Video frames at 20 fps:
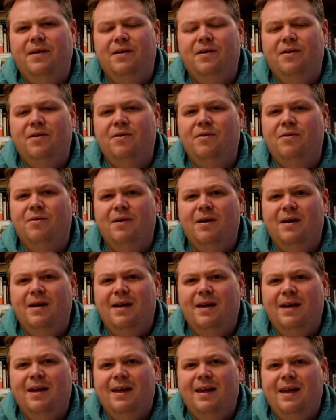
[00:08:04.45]
Who
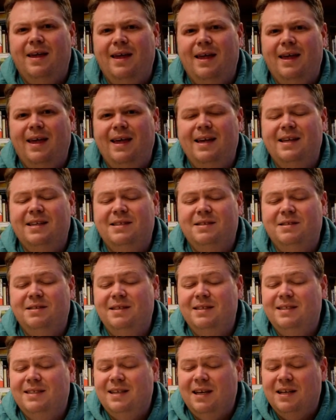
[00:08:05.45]
has
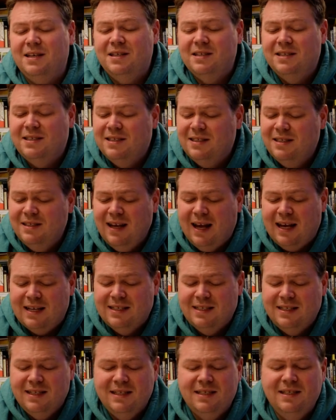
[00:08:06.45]
the